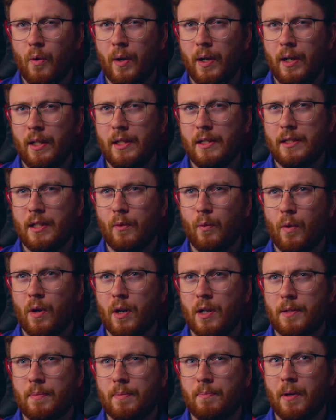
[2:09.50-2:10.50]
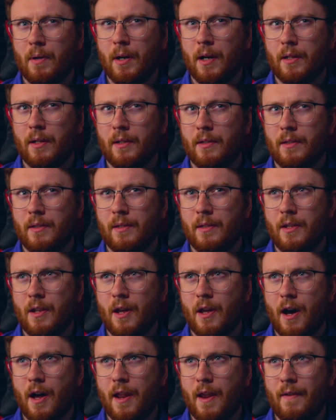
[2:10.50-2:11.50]
Or at least it was, but
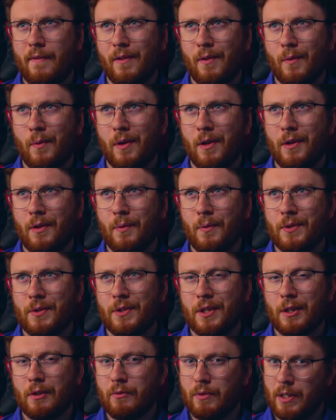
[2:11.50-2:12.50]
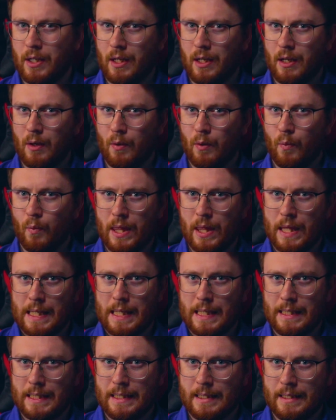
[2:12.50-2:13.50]
not everyone was agreeing with
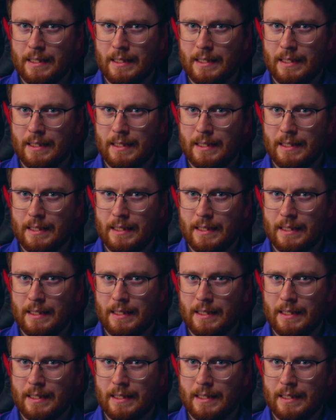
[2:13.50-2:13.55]
it.